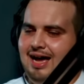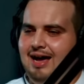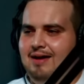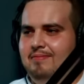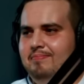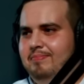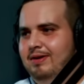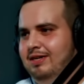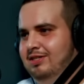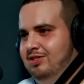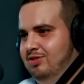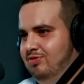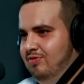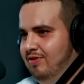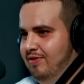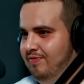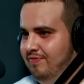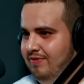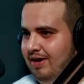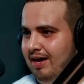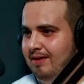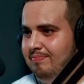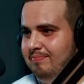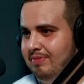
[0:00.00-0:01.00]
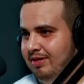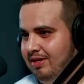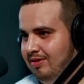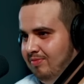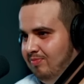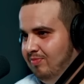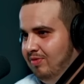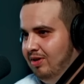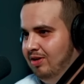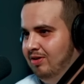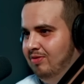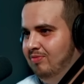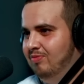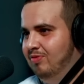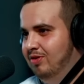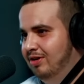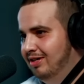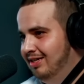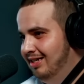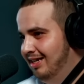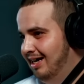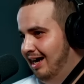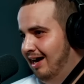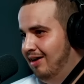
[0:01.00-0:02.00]
I bet you if I beat him one on
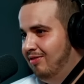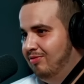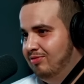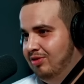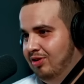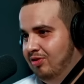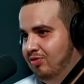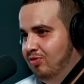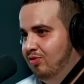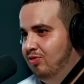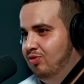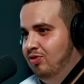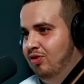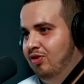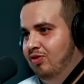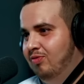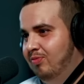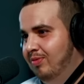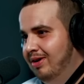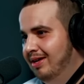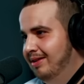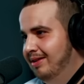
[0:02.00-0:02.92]
one, I don't know who gonna